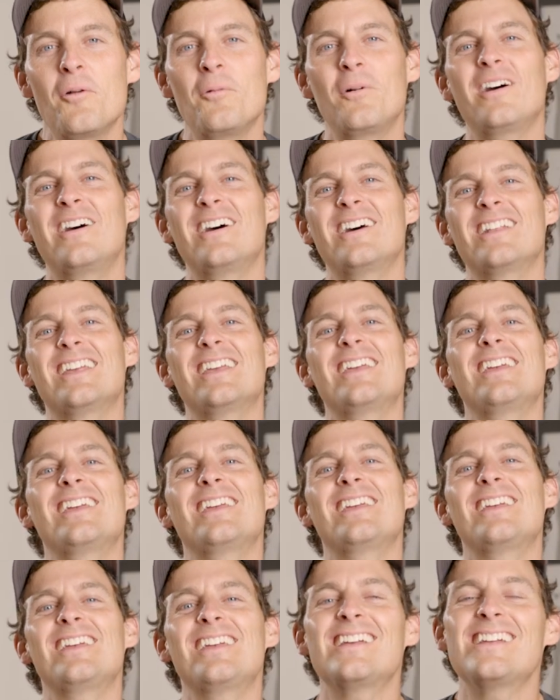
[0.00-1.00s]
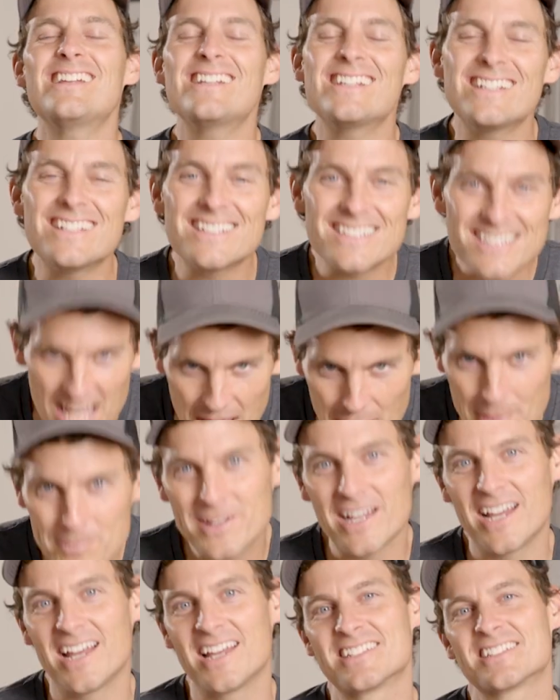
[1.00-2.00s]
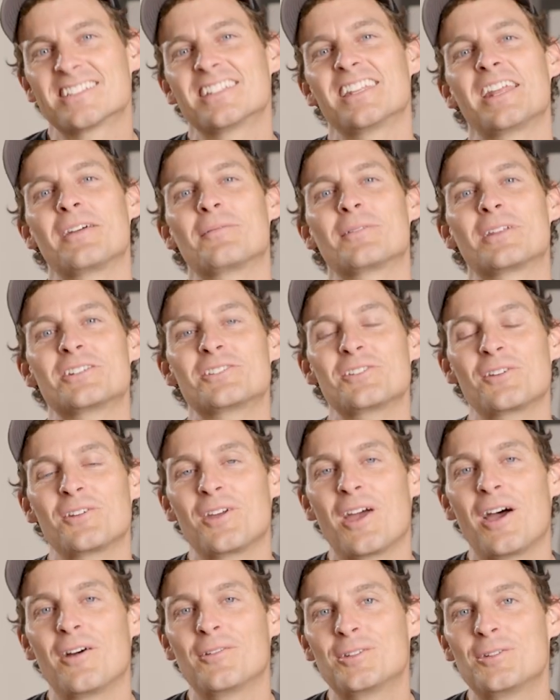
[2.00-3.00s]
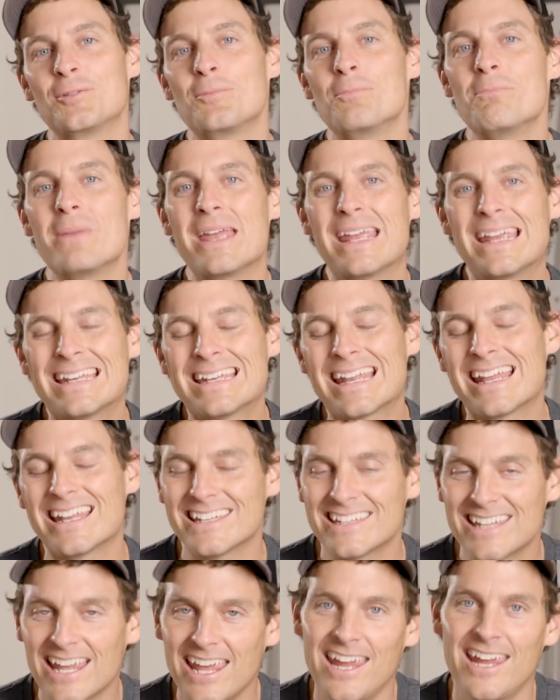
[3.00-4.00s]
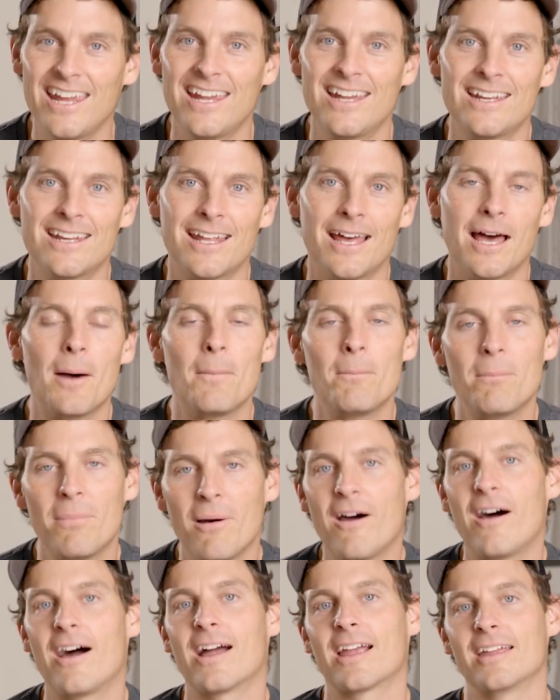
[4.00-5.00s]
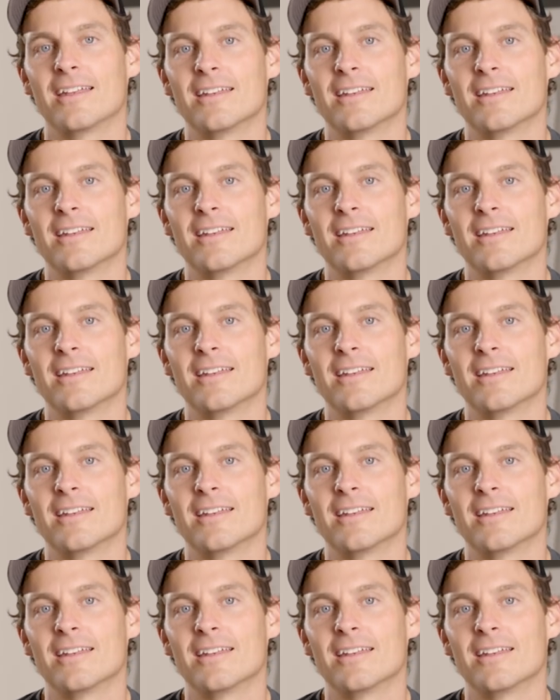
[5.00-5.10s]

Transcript: What is up, guys? Today I'm going to show you how to maintain a pocket